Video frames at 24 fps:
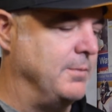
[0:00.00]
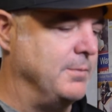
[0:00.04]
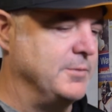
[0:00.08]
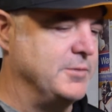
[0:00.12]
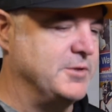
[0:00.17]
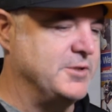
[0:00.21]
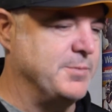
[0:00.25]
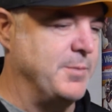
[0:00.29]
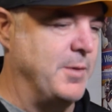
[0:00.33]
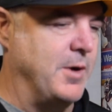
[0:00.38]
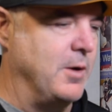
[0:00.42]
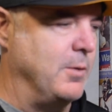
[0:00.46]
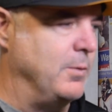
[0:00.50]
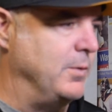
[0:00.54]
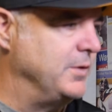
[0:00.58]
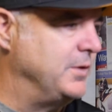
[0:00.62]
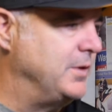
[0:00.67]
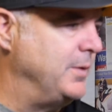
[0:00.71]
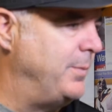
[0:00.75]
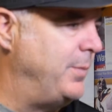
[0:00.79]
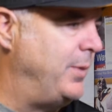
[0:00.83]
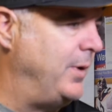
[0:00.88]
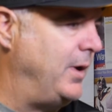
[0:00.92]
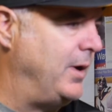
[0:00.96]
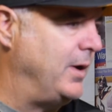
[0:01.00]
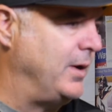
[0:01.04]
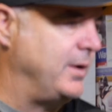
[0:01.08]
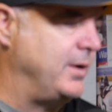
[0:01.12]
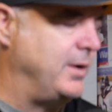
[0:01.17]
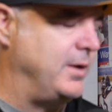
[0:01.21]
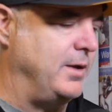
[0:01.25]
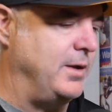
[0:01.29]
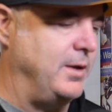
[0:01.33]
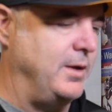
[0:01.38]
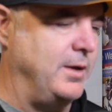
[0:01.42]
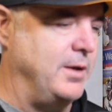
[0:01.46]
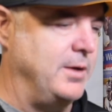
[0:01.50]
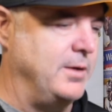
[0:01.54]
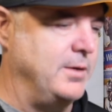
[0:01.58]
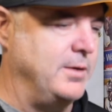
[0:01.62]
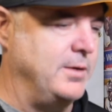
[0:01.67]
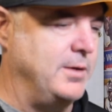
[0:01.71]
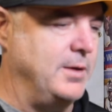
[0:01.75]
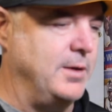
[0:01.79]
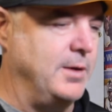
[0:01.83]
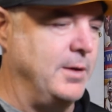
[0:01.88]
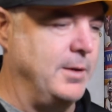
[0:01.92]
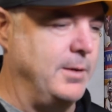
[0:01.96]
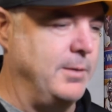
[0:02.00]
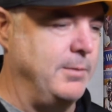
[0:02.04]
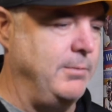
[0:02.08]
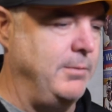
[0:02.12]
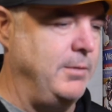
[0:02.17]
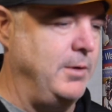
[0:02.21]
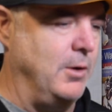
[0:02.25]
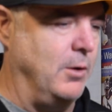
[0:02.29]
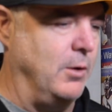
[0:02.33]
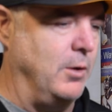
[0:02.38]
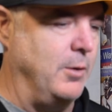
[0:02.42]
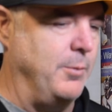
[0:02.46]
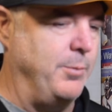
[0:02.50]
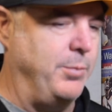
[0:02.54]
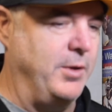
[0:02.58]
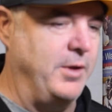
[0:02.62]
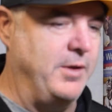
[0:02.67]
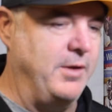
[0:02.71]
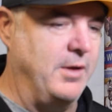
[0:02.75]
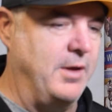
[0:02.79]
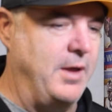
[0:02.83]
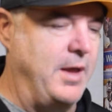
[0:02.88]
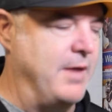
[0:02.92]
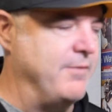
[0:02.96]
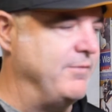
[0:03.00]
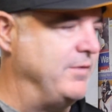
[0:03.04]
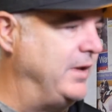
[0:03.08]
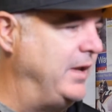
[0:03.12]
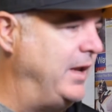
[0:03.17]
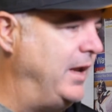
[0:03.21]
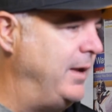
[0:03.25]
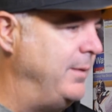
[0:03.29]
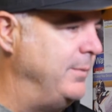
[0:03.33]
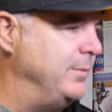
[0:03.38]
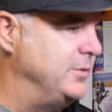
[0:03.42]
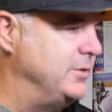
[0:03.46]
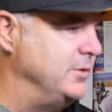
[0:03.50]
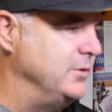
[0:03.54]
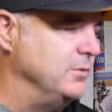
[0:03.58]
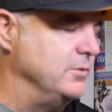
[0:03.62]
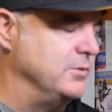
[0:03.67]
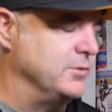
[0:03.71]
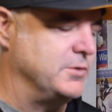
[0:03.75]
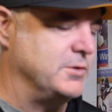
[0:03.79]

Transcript: smart with the puck, and you know, he'll play a heavy game too.